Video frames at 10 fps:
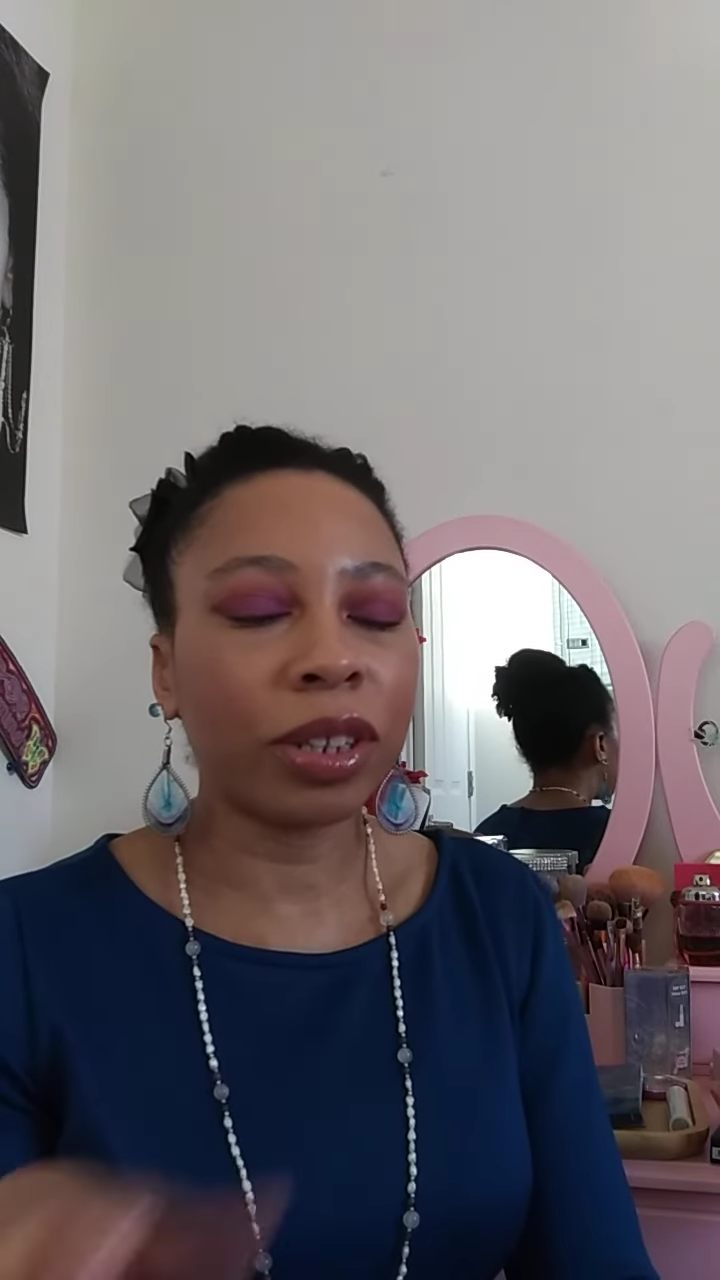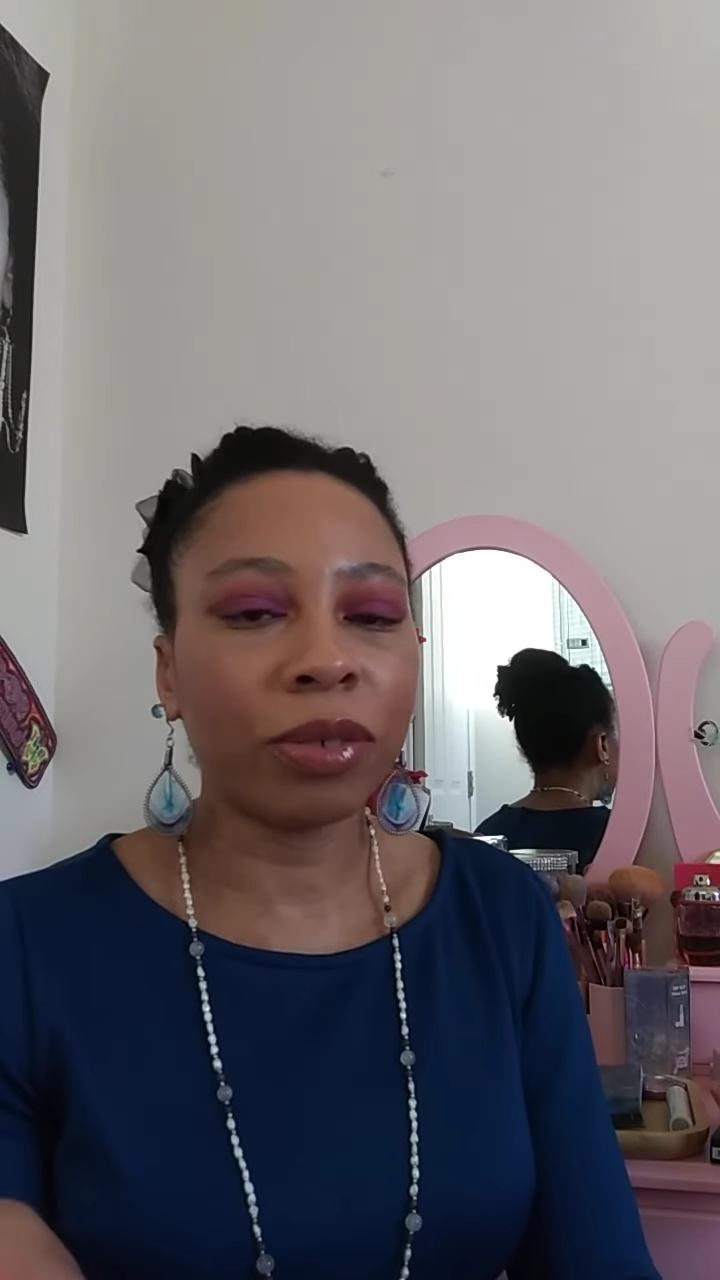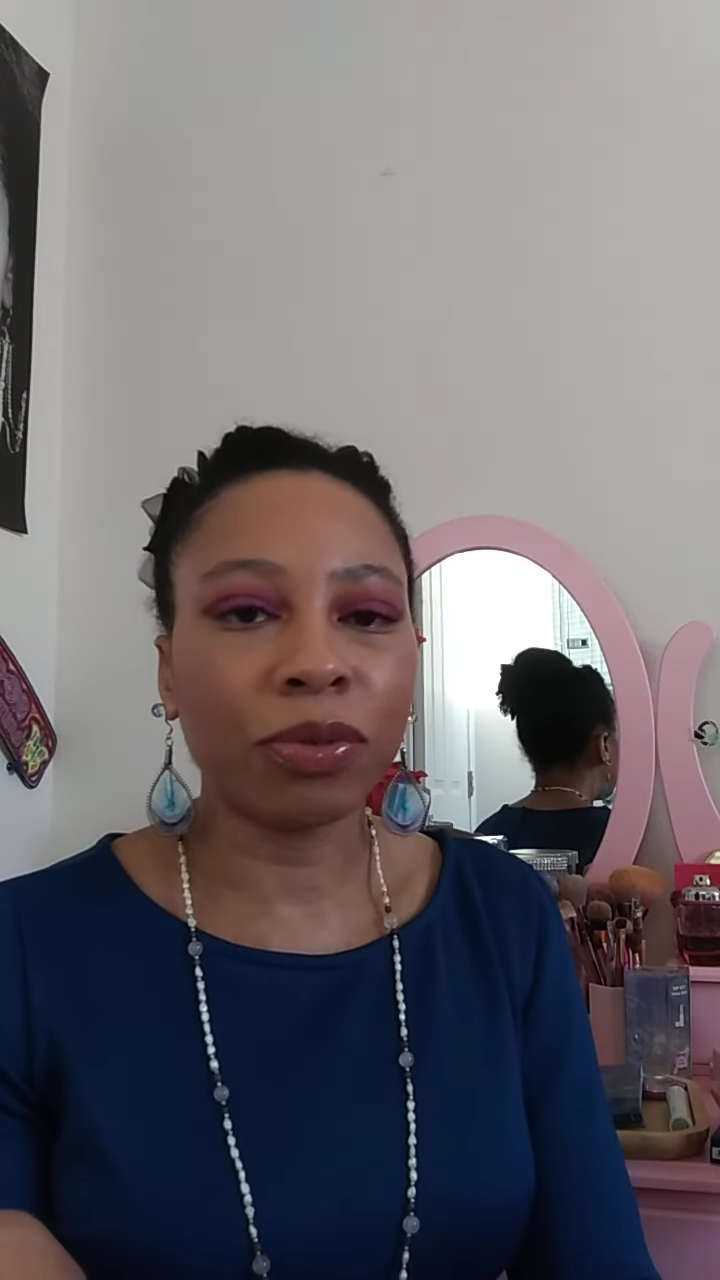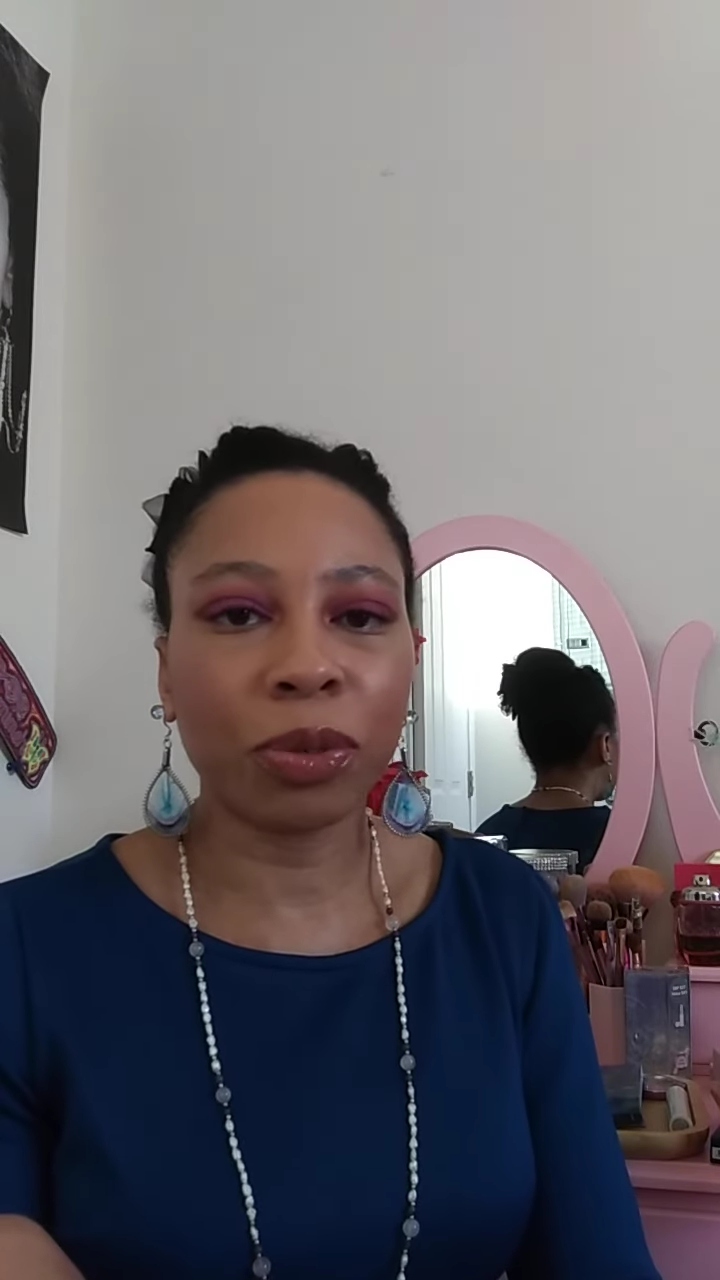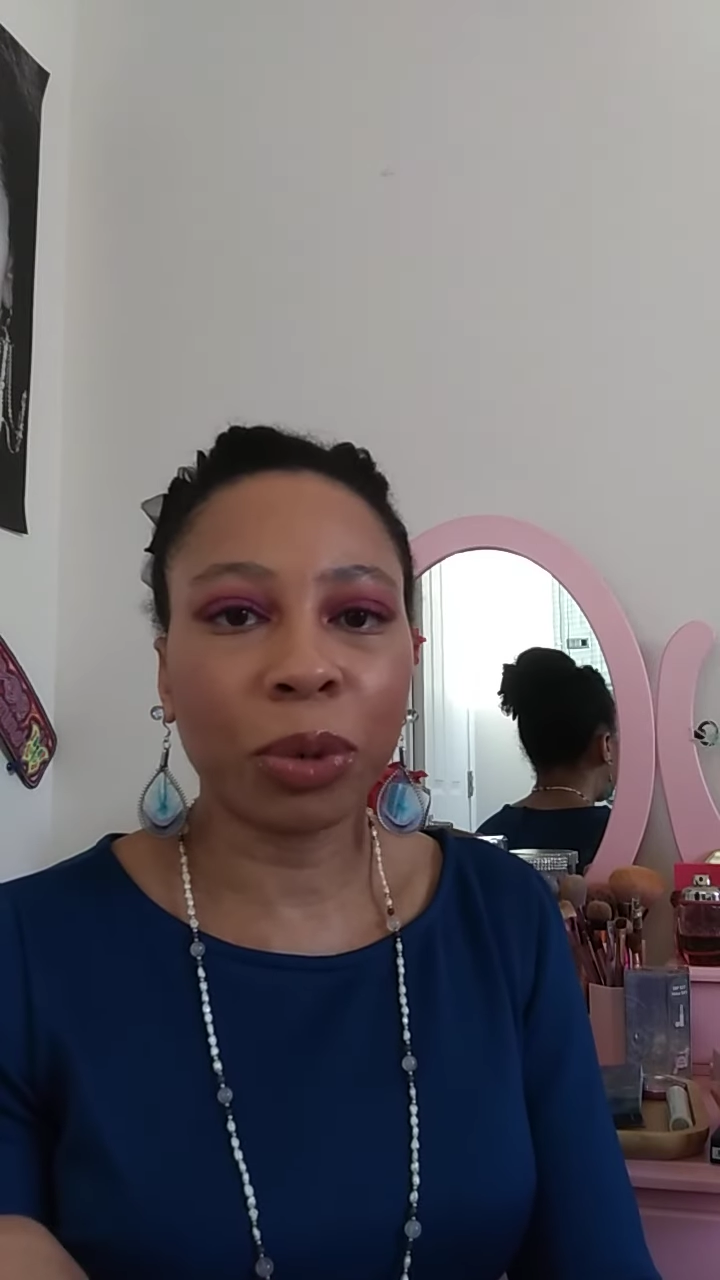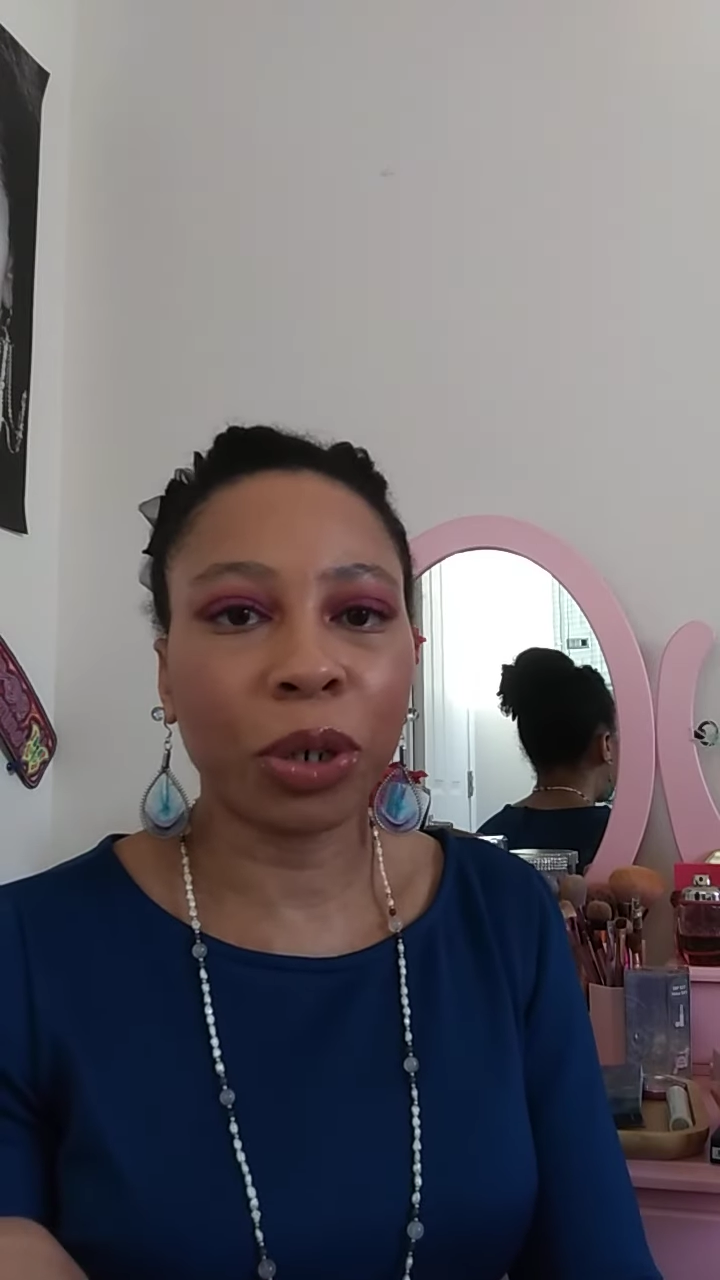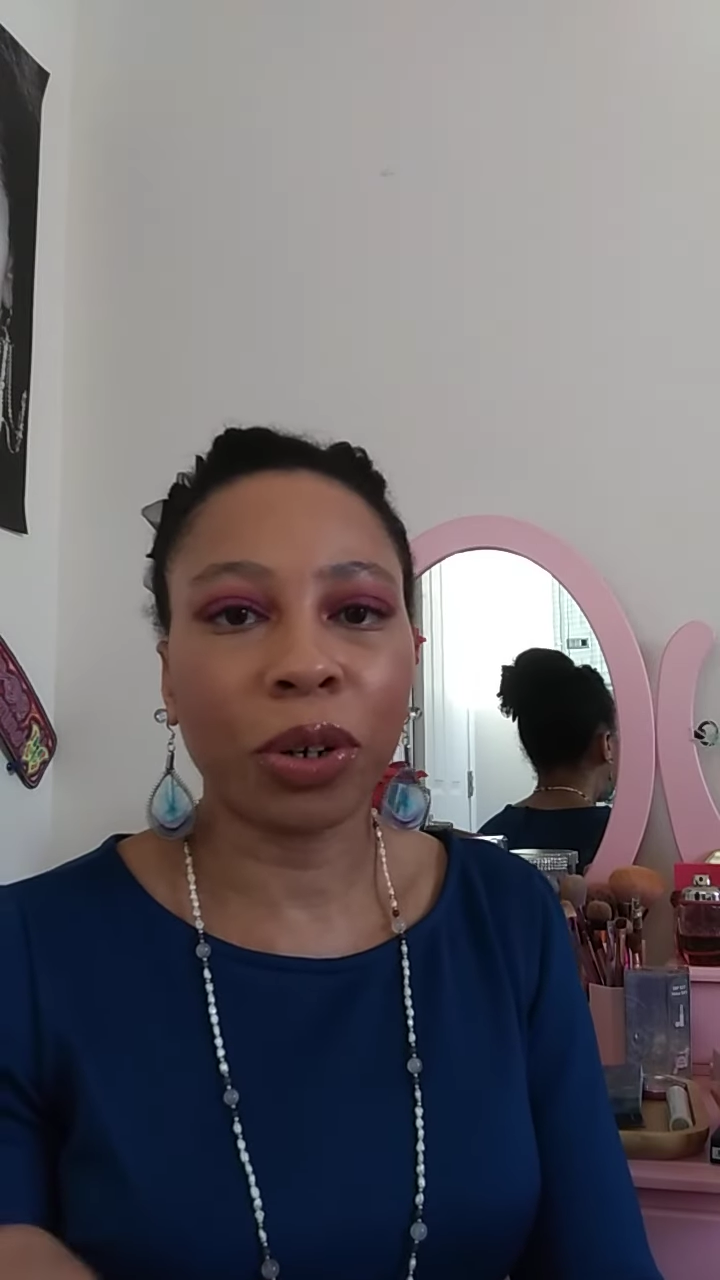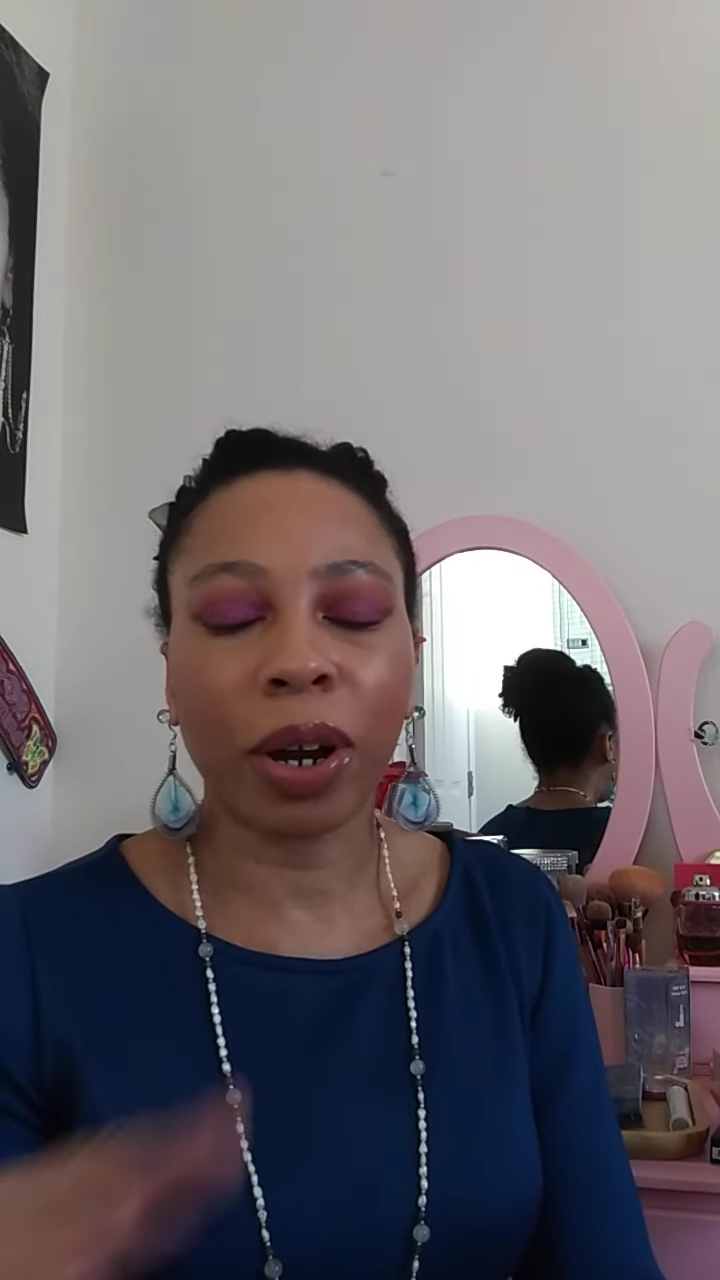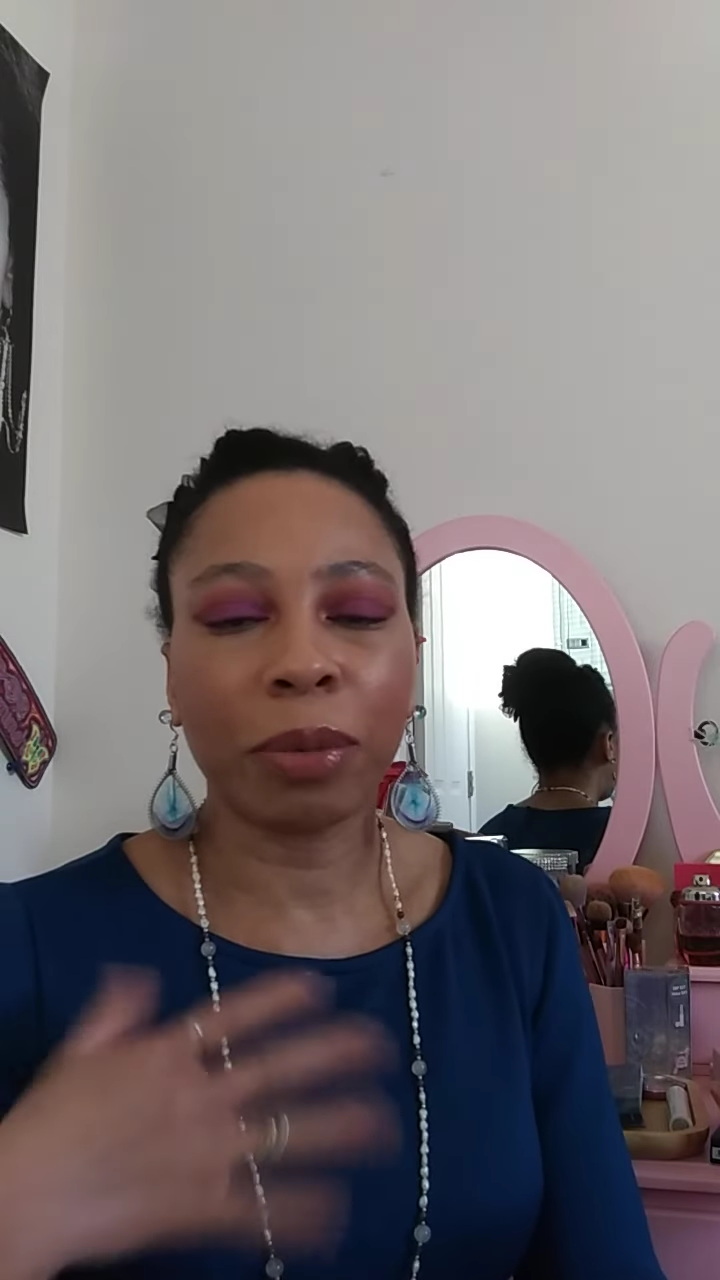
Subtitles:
them from her,